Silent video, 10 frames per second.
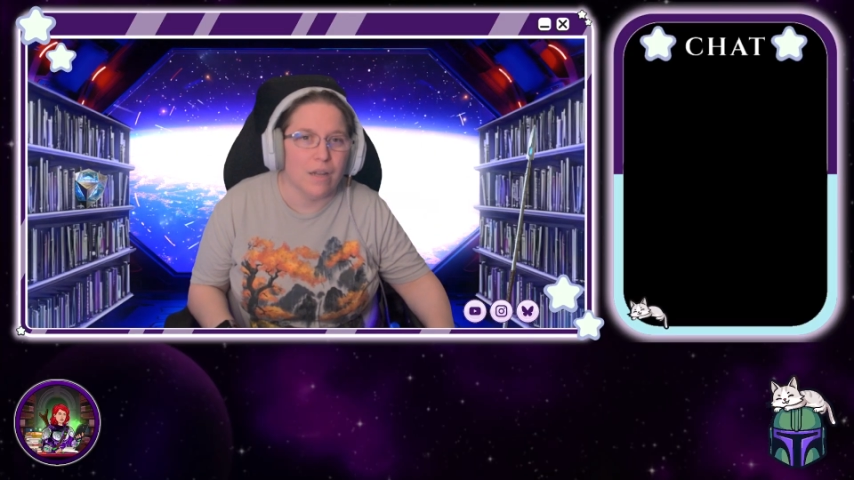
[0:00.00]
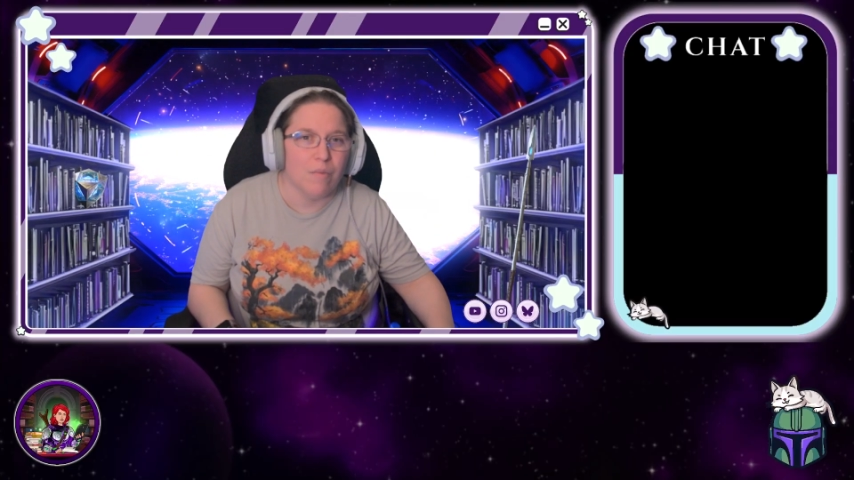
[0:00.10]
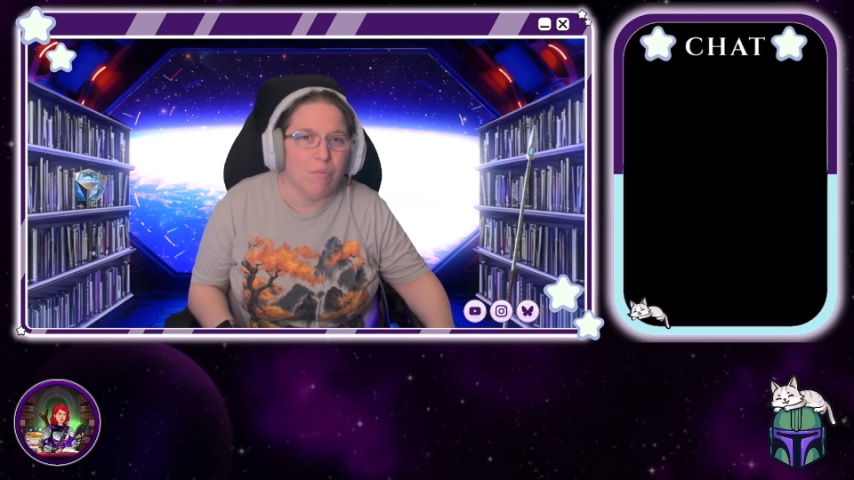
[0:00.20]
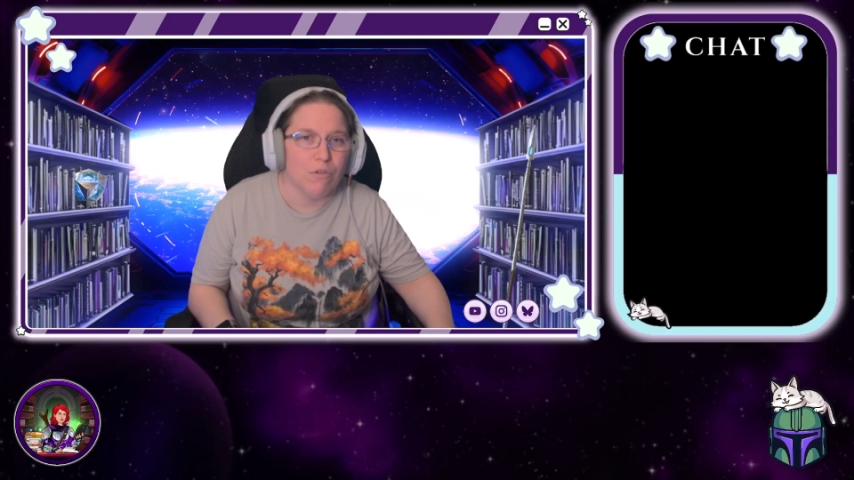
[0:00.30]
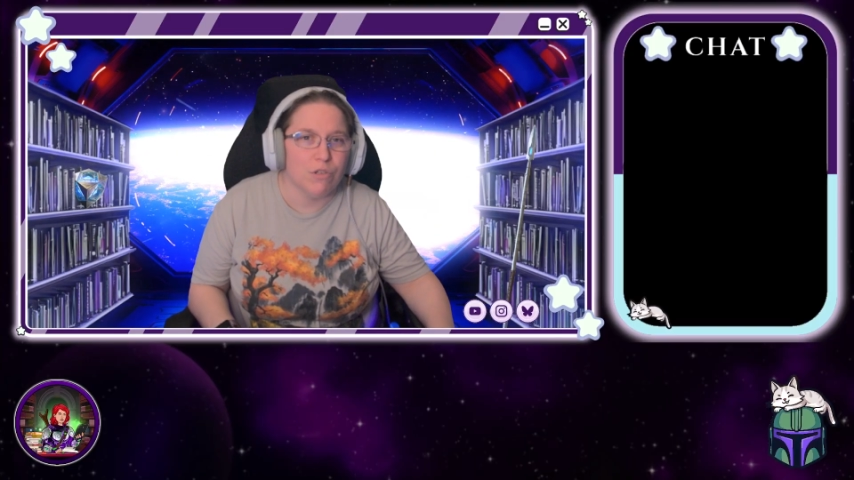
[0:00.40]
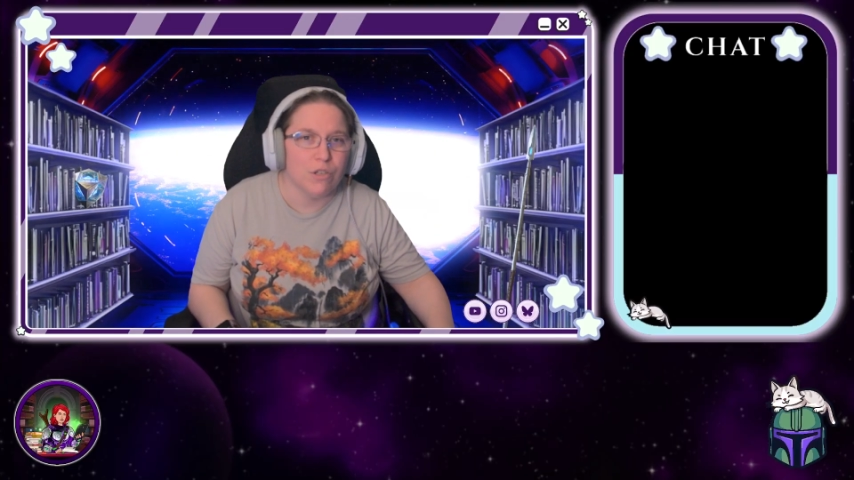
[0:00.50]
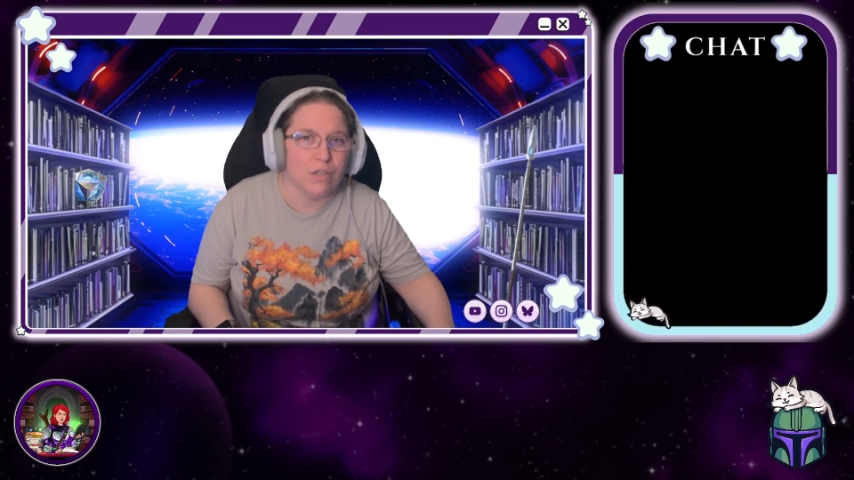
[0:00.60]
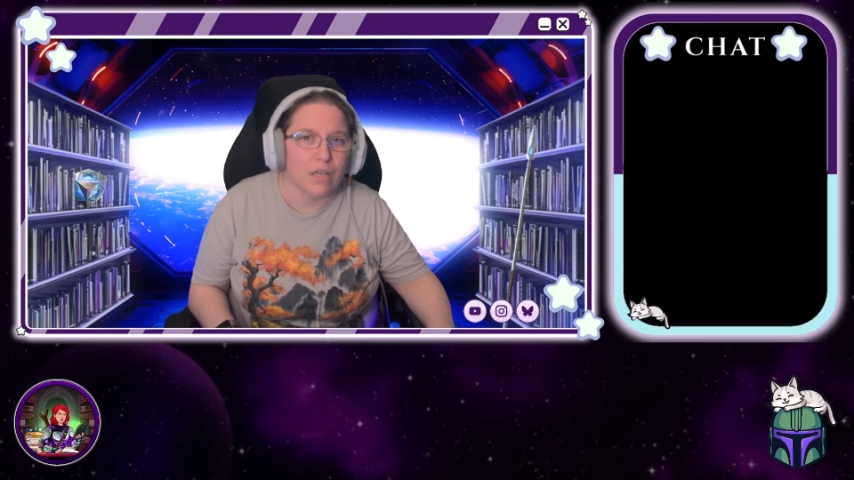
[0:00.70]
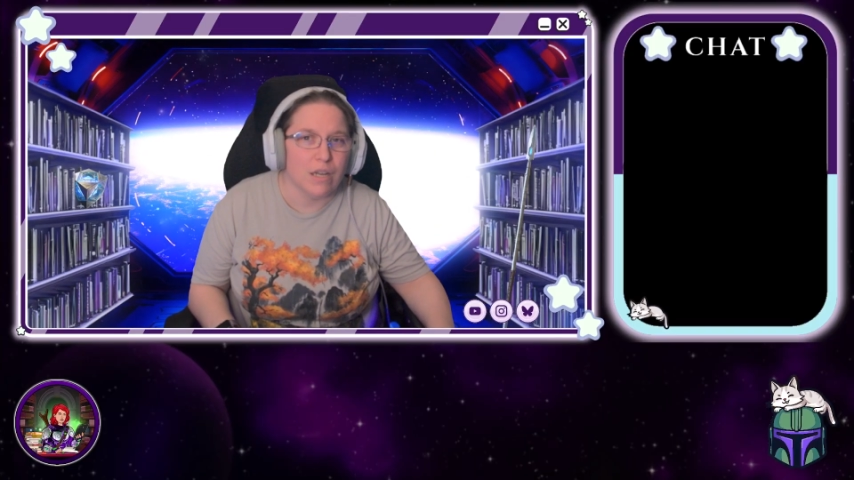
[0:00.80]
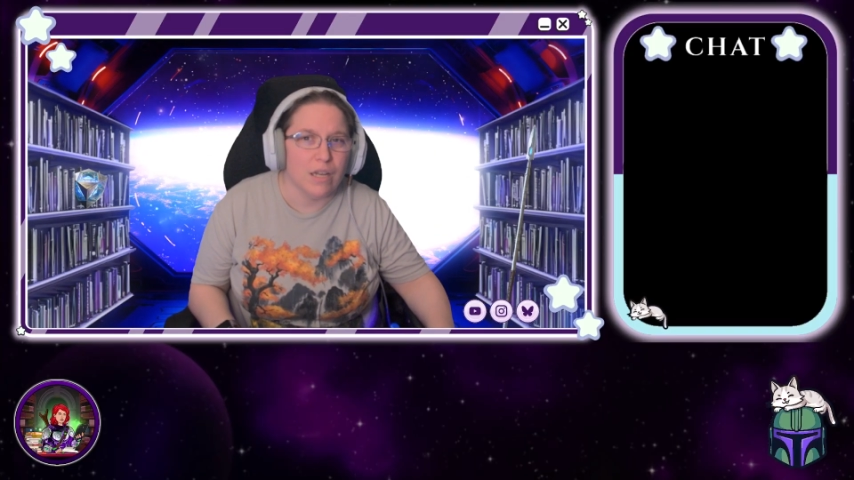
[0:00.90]

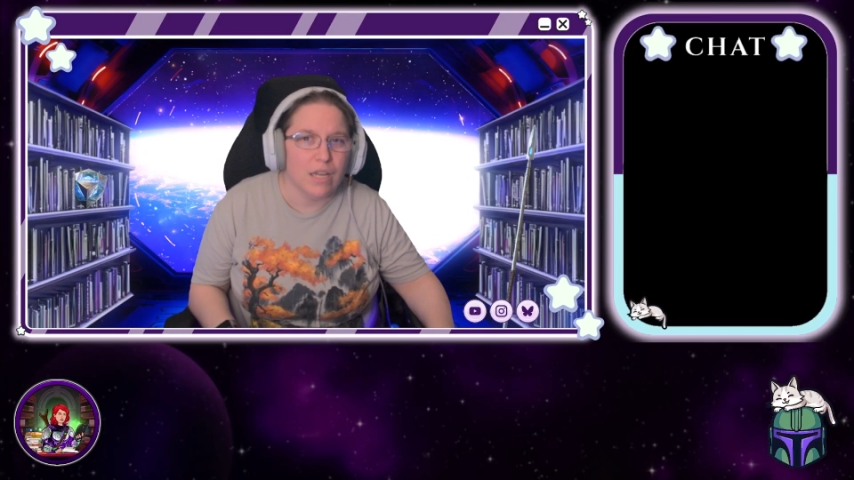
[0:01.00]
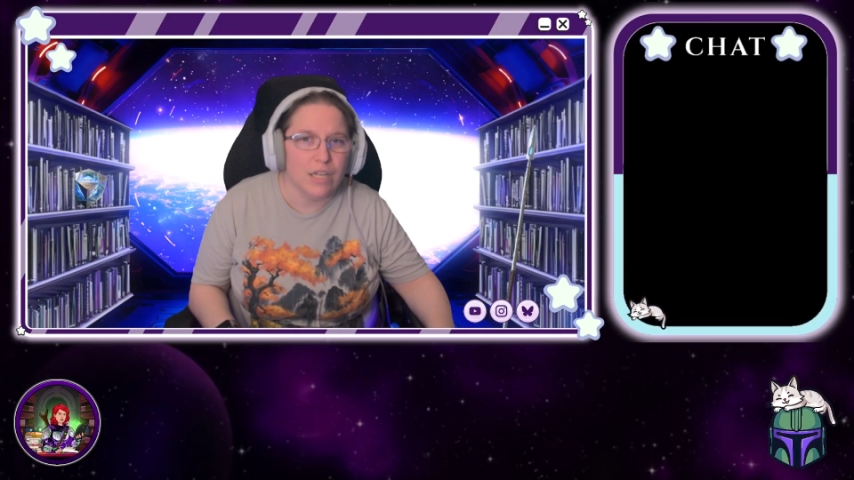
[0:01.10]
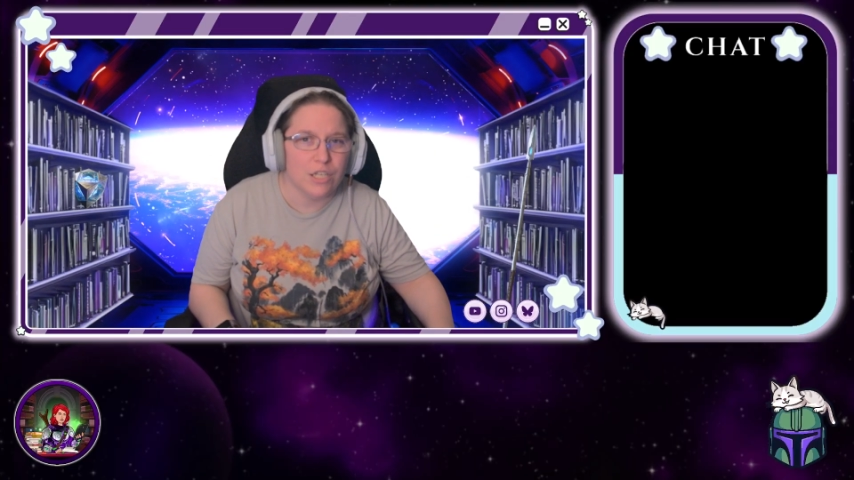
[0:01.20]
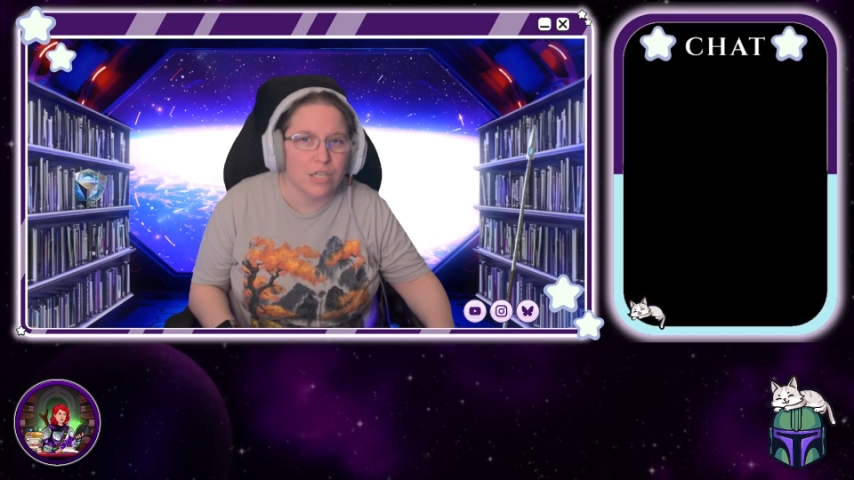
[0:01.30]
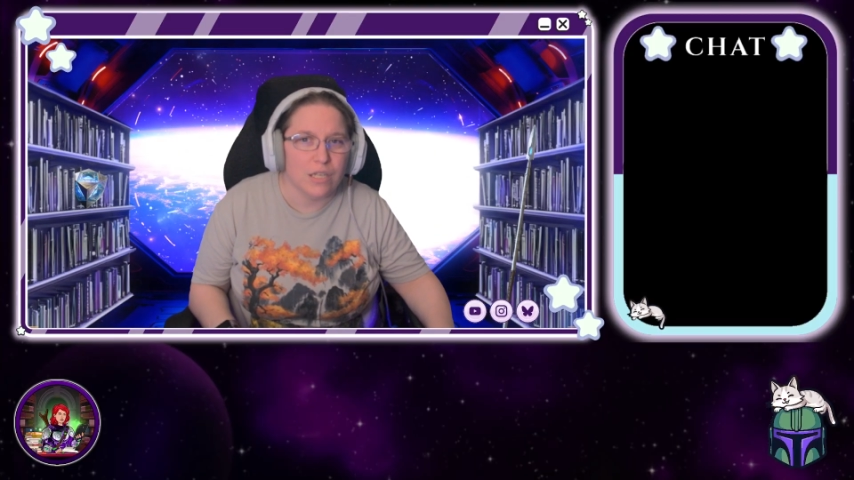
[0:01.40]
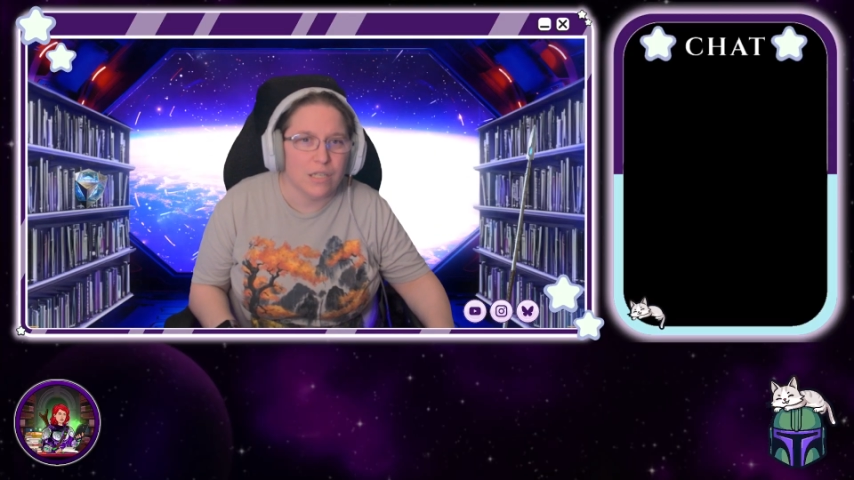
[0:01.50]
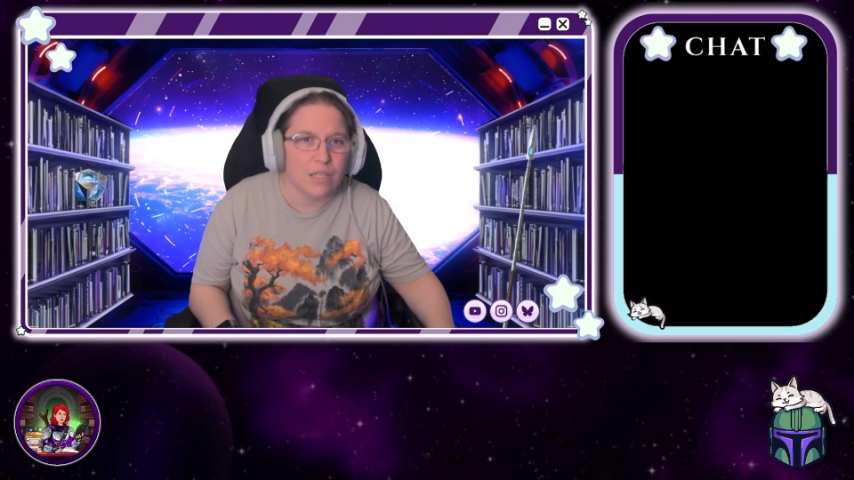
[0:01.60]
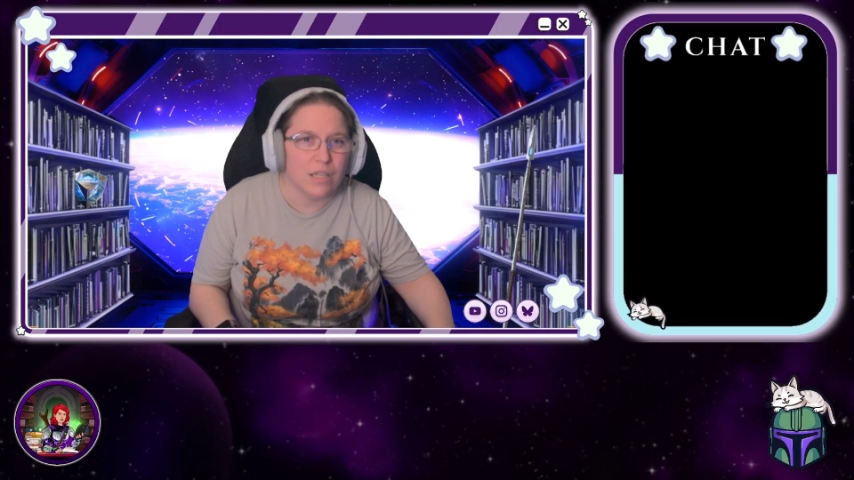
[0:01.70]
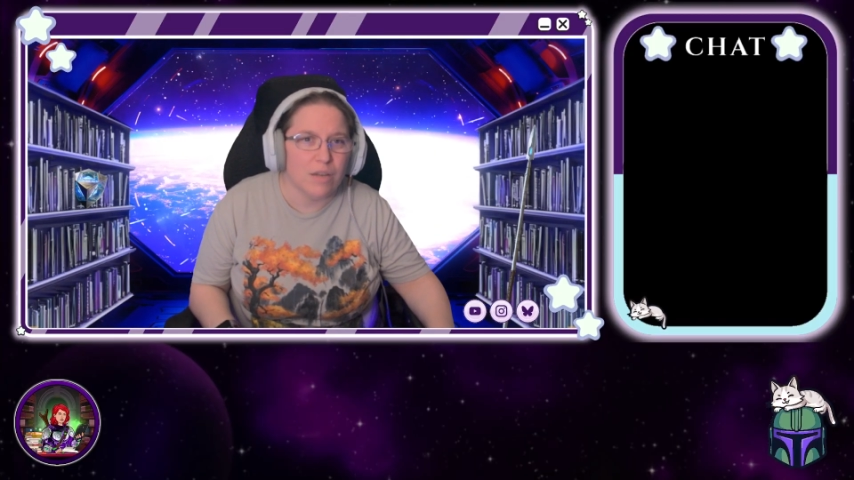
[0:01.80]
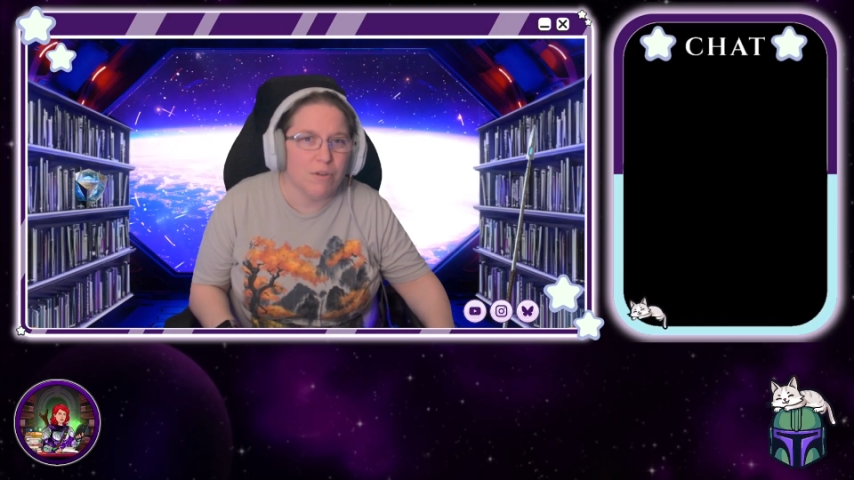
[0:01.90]
emotionally engaging is
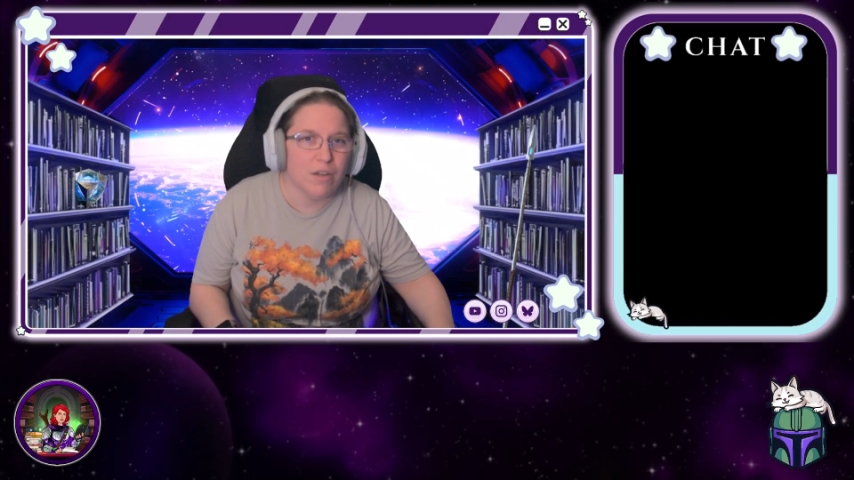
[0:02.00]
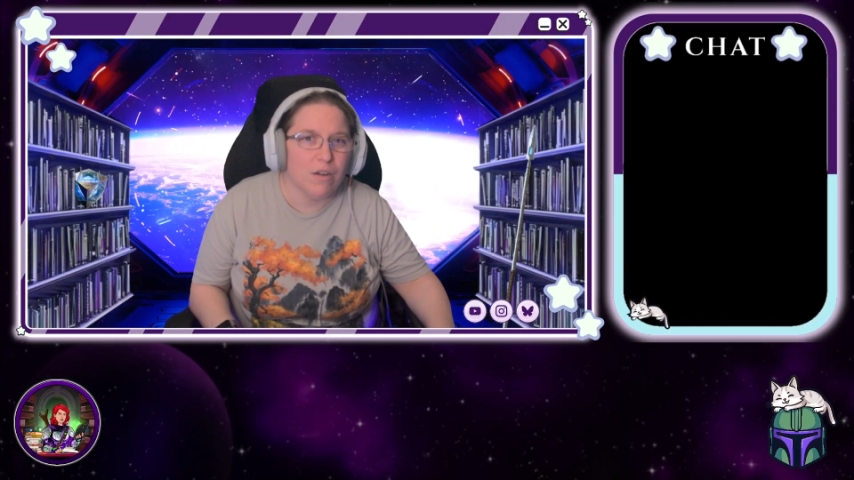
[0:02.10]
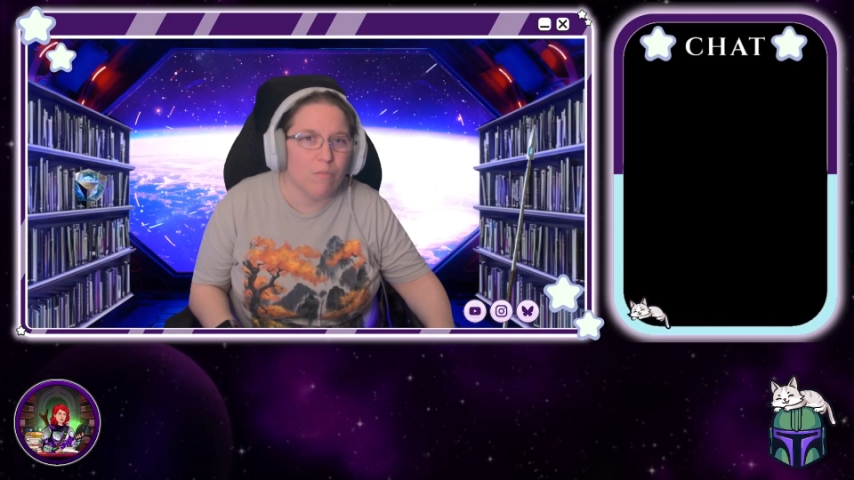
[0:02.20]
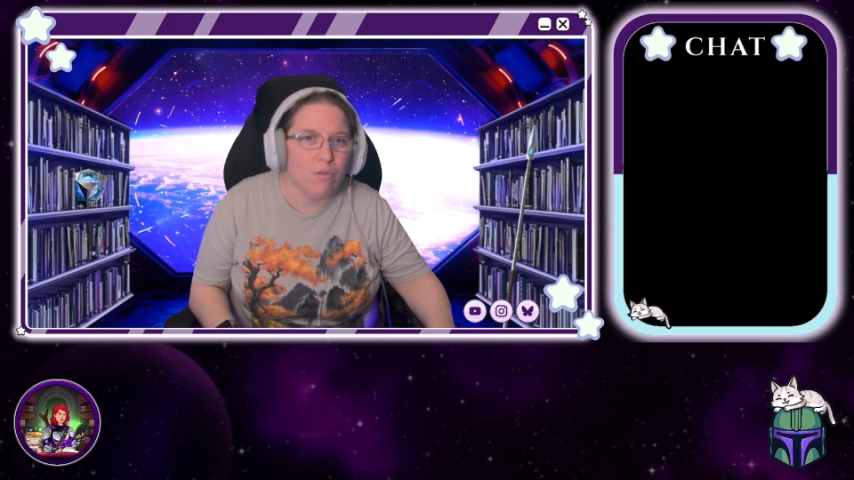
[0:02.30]
that they become